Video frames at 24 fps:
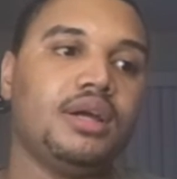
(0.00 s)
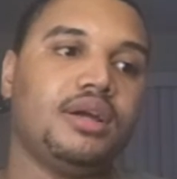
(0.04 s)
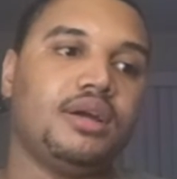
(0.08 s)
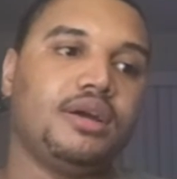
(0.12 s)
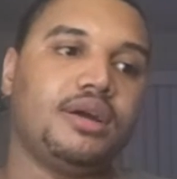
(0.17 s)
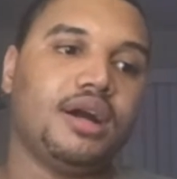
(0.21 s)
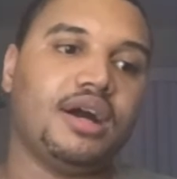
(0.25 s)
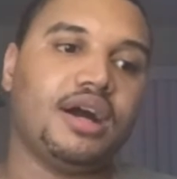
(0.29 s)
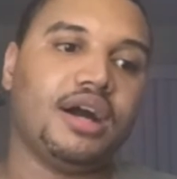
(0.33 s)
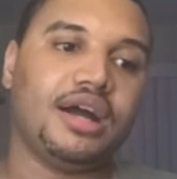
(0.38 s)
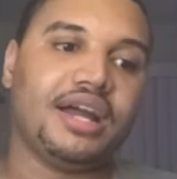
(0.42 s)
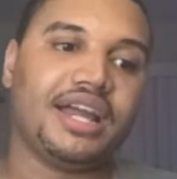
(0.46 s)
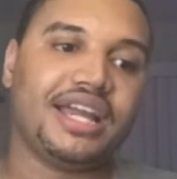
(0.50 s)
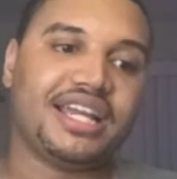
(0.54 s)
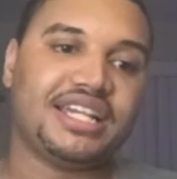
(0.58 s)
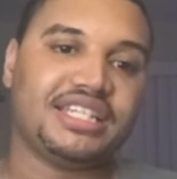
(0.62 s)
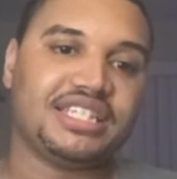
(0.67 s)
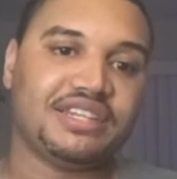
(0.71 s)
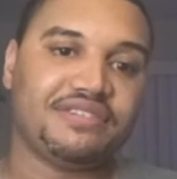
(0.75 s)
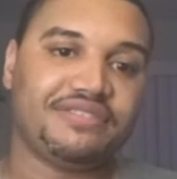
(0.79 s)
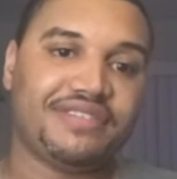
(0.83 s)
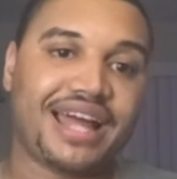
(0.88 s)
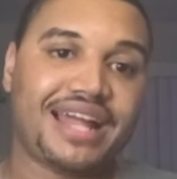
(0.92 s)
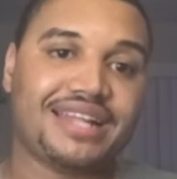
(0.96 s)
because if
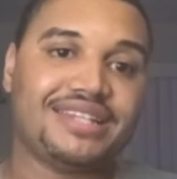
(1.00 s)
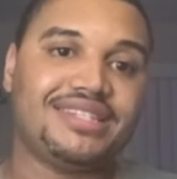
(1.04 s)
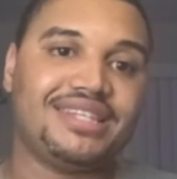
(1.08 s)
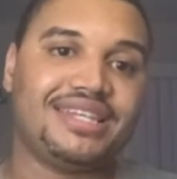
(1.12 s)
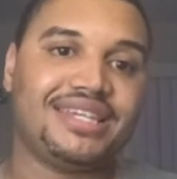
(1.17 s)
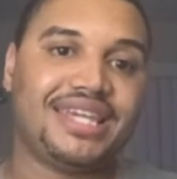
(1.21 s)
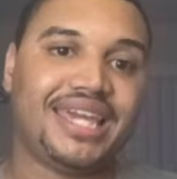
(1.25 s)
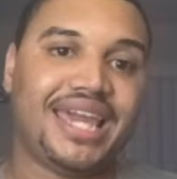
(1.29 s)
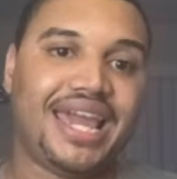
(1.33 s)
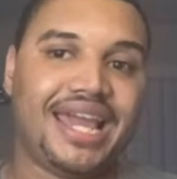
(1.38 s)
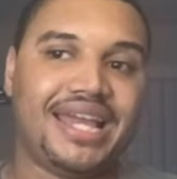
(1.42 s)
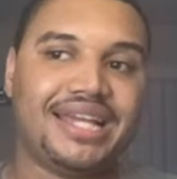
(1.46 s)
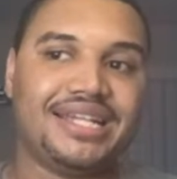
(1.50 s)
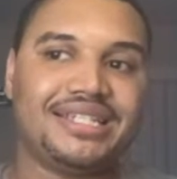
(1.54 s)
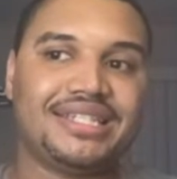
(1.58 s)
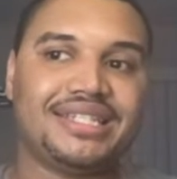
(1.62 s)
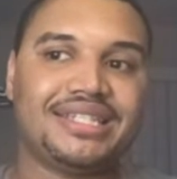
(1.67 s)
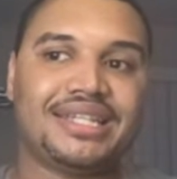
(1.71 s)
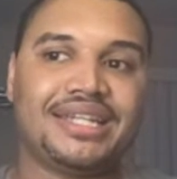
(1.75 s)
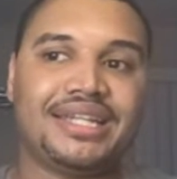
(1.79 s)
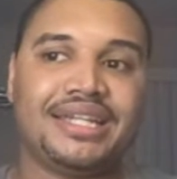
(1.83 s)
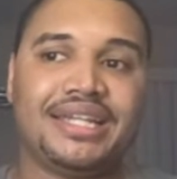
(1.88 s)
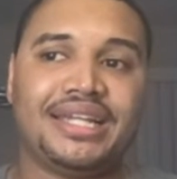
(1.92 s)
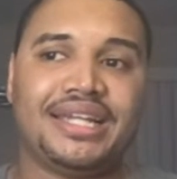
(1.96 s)
that's the case,
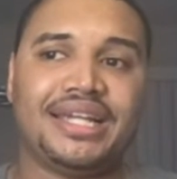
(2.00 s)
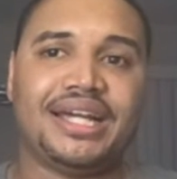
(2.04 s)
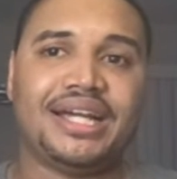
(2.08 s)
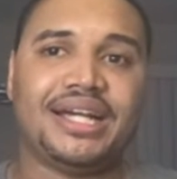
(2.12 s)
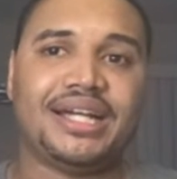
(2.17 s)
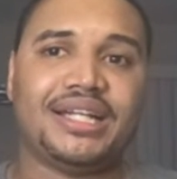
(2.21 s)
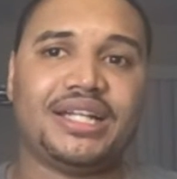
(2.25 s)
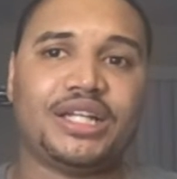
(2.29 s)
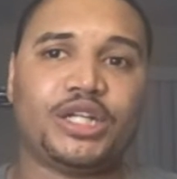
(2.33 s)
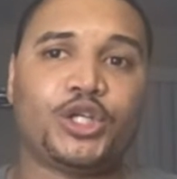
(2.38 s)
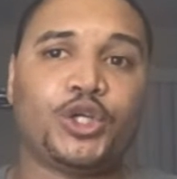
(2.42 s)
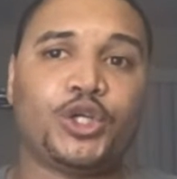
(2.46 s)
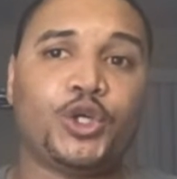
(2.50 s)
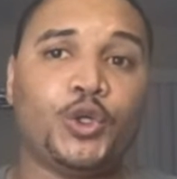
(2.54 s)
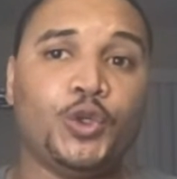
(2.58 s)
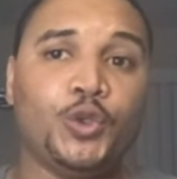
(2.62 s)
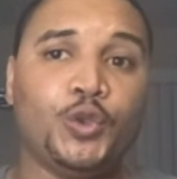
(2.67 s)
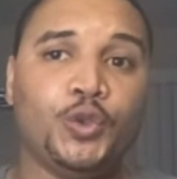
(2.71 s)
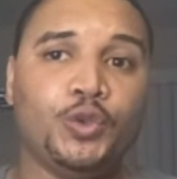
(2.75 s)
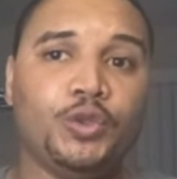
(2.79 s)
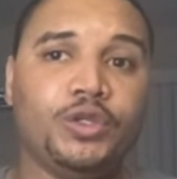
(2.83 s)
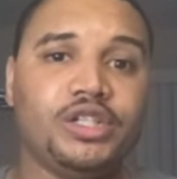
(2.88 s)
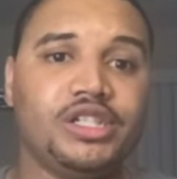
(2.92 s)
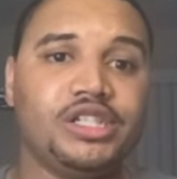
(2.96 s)
Khun
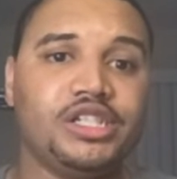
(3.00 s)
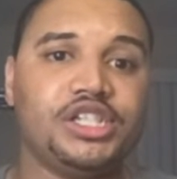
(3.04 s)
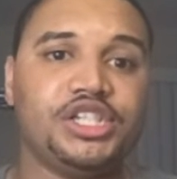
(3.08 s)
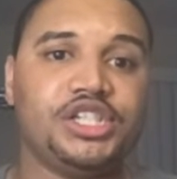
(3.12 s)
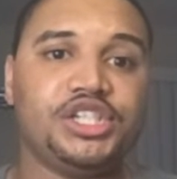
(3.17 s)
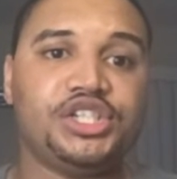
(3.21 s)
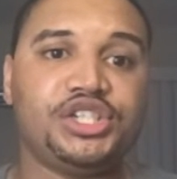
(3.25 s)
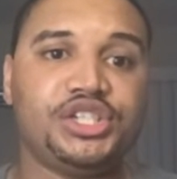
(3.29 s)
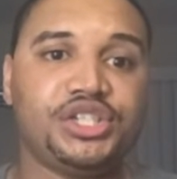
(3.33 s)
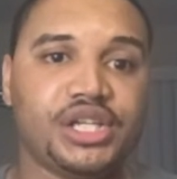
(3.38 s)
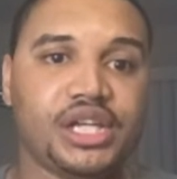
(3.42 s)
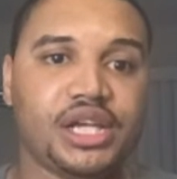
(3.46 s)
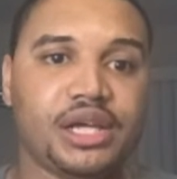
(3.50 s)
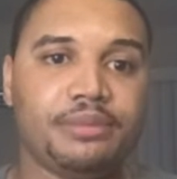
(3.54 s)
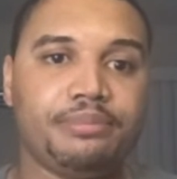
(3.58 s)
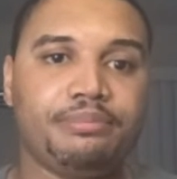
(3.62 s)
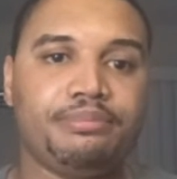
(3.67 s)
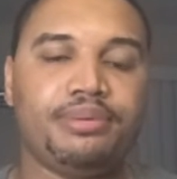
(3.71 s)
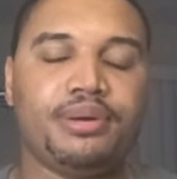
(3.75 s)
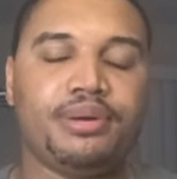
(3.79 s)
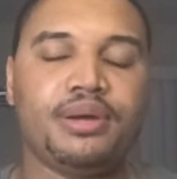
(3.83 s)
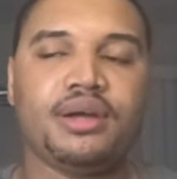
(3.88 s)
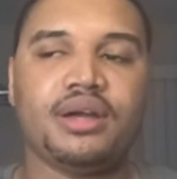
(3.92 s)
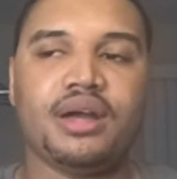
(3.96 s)
and Ship
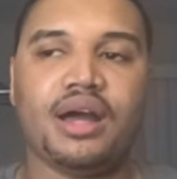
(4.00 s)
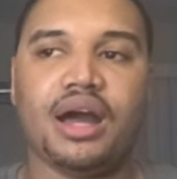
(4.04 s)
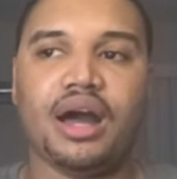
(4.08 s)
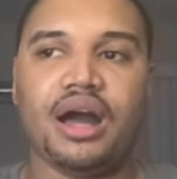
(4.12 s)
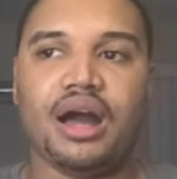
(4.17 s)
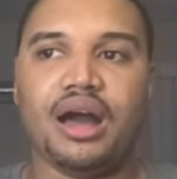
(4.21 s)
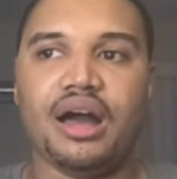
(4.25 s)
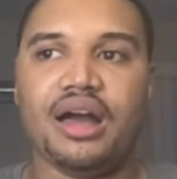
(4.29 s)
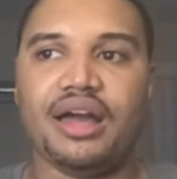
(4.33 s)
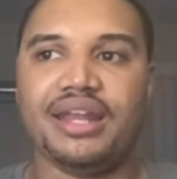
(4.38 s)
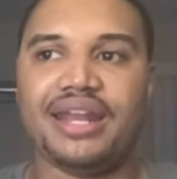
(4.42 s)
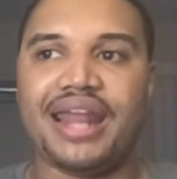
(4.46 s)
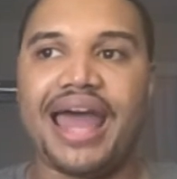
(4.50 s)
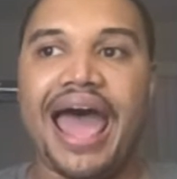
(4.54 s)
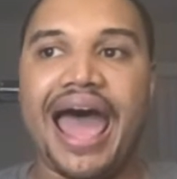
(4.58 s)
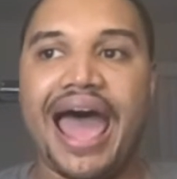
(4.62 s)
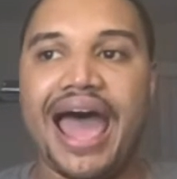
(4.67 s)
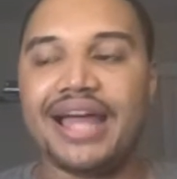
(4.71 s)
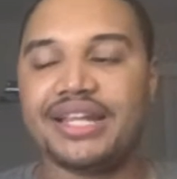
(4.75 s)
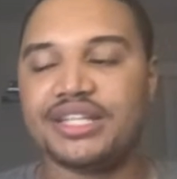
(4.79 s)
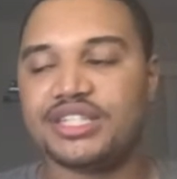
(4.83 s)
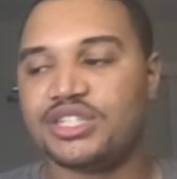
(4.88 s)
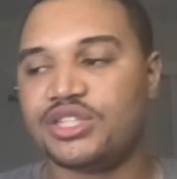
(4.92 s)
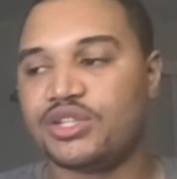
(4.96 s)
and
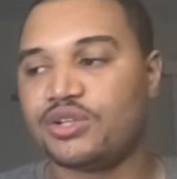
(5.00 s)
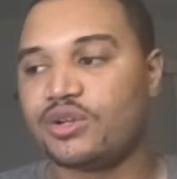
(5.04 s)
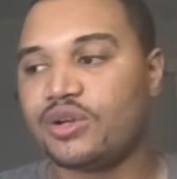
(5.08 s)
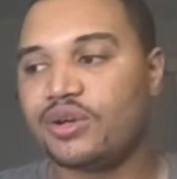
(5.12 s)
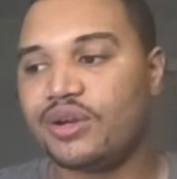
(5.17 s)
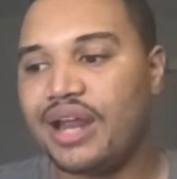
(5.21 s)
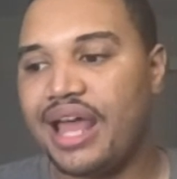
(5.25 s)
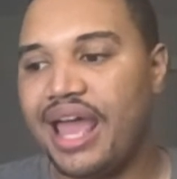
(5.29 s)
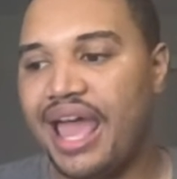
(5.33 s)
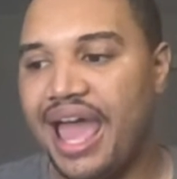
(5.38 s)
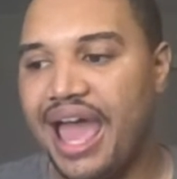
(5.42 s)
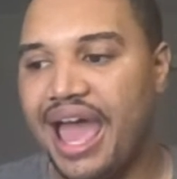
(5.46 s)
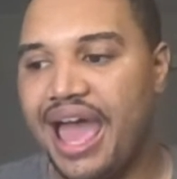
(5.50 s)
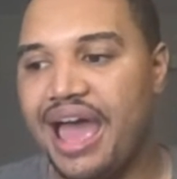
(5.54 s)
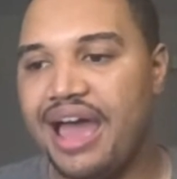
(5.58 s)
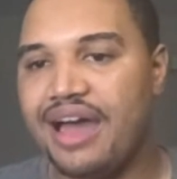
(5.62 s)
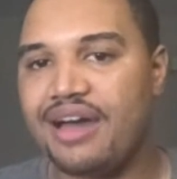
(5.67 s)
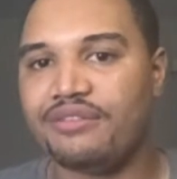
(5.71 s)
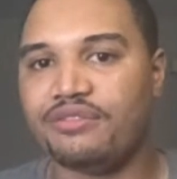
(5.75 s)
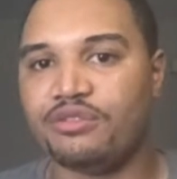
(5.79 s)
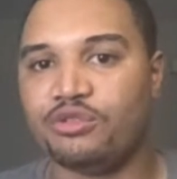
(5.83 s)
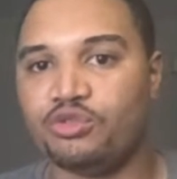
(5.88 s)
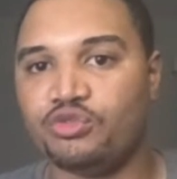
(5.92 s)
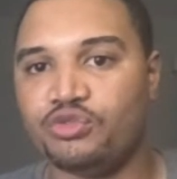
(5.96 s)
Hats, they're going to have
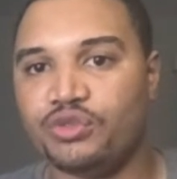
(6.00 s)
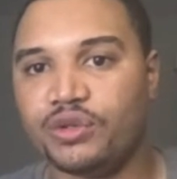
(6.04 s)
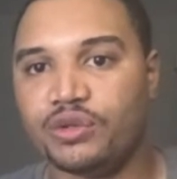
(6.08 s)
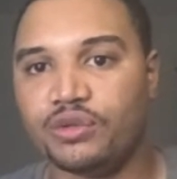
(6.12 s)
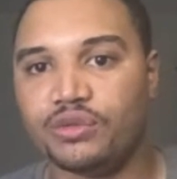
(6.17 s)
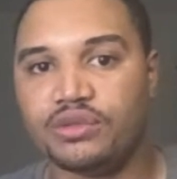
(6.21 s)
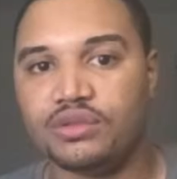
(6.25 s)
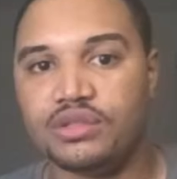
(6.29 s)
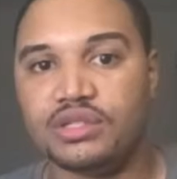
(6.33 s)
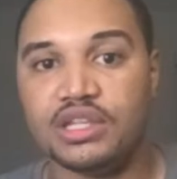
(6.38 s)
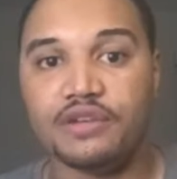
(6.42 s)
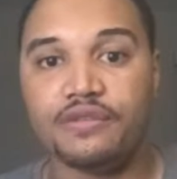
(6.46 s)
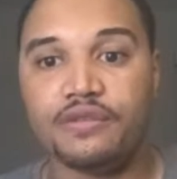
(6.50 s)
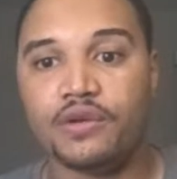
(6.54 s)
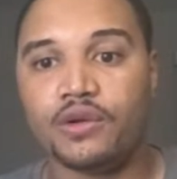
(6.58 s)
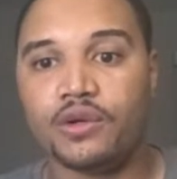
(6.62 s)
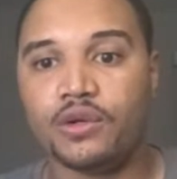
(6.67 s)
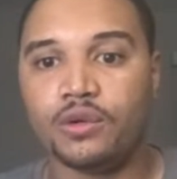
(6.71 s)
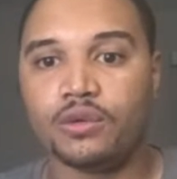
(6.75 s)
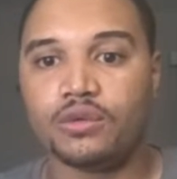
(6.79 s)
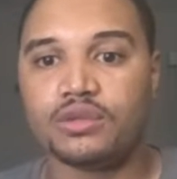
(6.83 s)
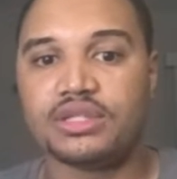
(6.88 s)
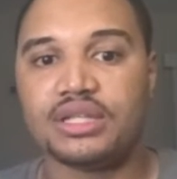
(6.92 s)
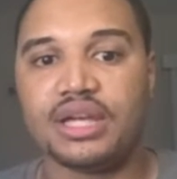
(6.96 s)
a real
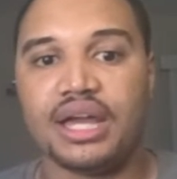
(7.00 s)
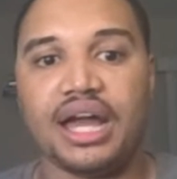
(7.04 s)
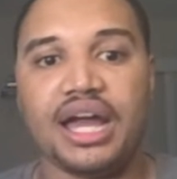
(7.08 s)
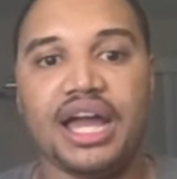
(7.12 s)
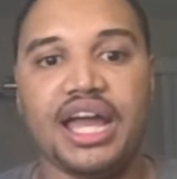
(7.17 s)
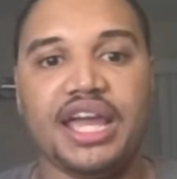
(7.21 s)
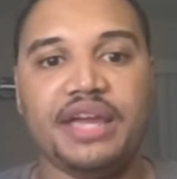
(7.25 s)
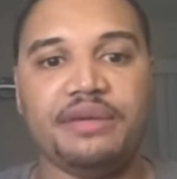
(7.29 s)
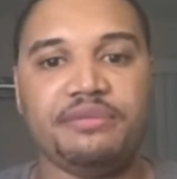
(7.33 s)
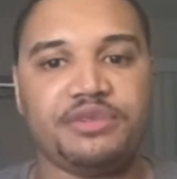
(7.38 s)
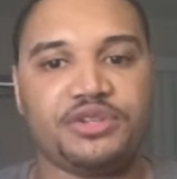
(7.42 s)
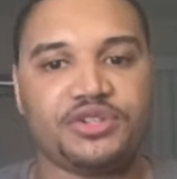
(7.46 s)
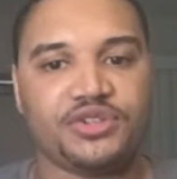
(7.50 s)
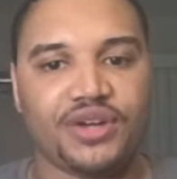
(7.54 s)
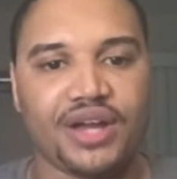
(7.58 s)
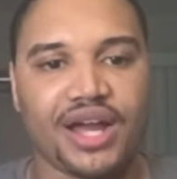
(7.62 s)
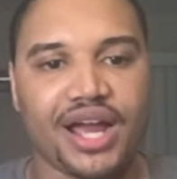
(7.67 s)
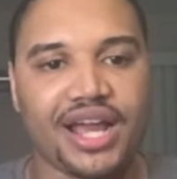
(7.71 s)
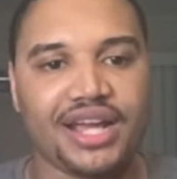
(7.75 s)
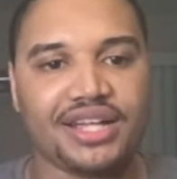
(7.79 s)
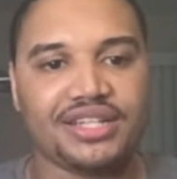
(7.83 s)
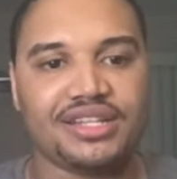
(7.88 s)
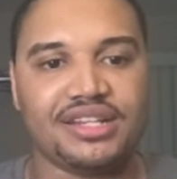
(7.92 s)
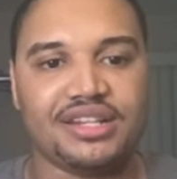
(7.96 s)
difficult time trying
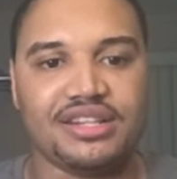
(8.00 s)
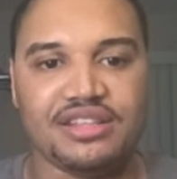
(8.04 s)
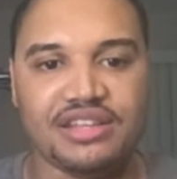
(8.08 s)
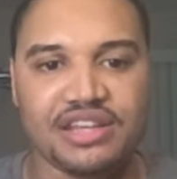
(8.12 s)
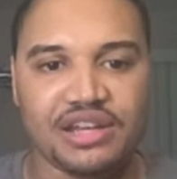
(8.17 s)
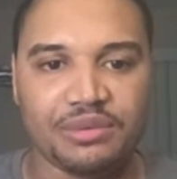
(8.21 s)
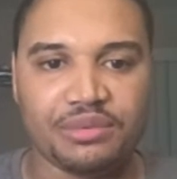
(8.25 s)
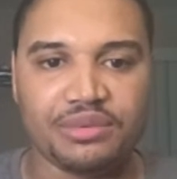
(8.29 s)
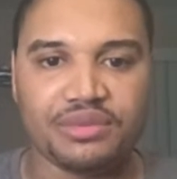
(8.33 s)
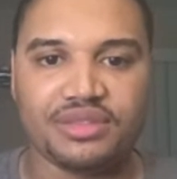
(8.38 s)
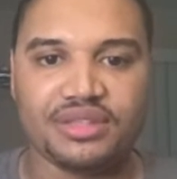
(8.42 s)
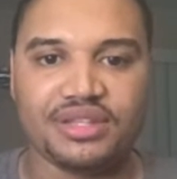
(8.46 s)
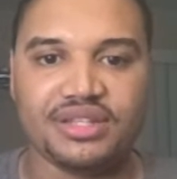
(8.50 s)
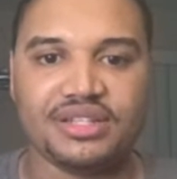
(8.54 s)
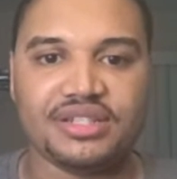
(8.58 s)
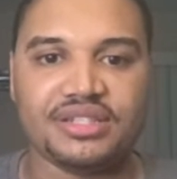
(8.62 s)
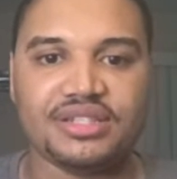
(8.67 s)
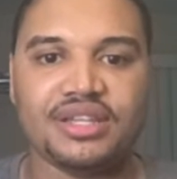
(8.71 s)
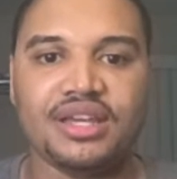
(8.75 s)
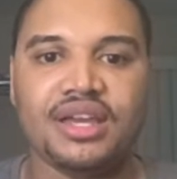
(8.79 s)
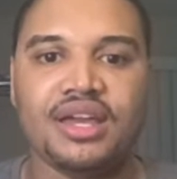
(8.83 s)
to deal with these